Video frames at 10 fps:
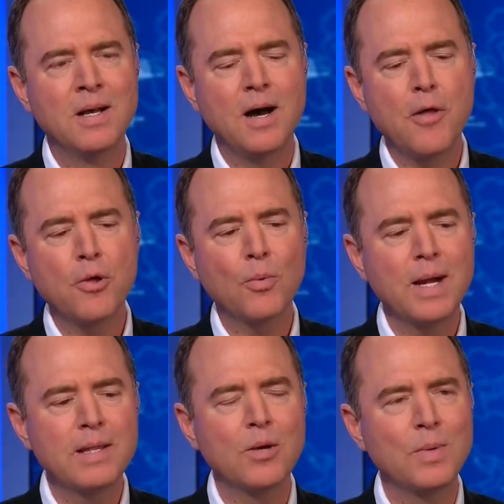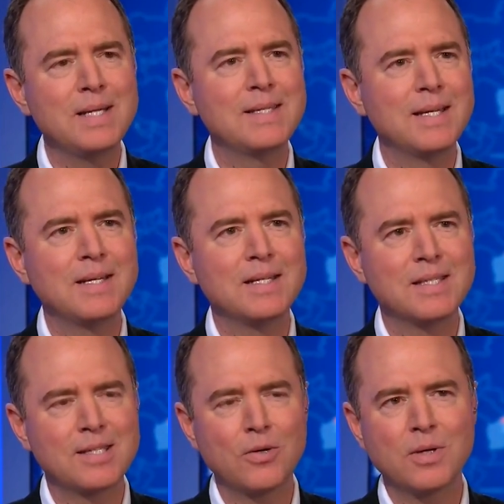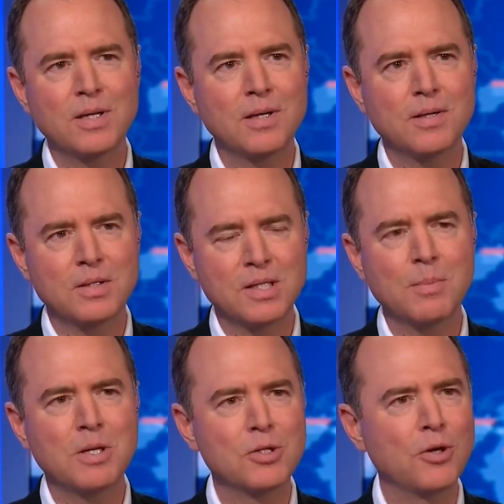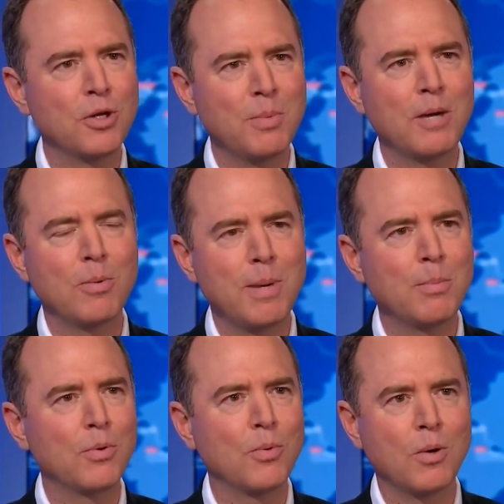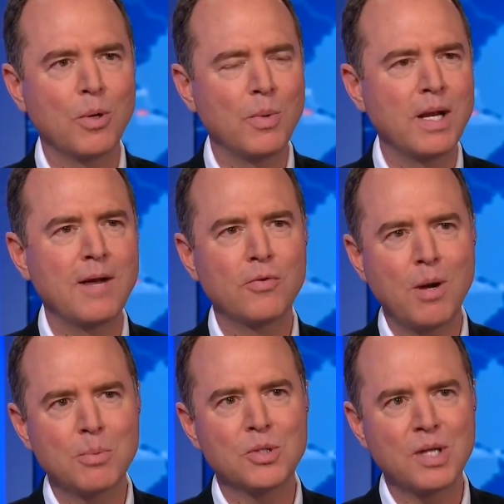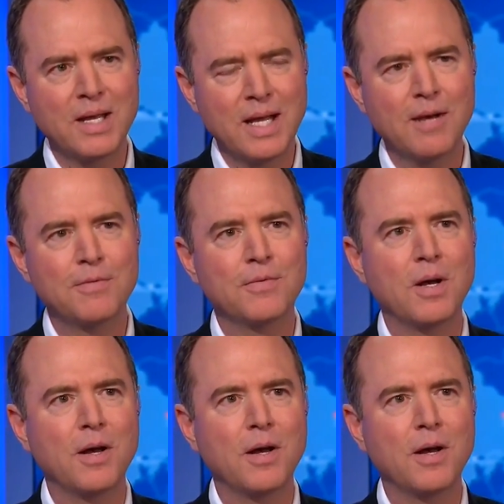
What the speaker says: The raid that we did in Syria some years ago, you might remember, where we went after Abu Sayyaf,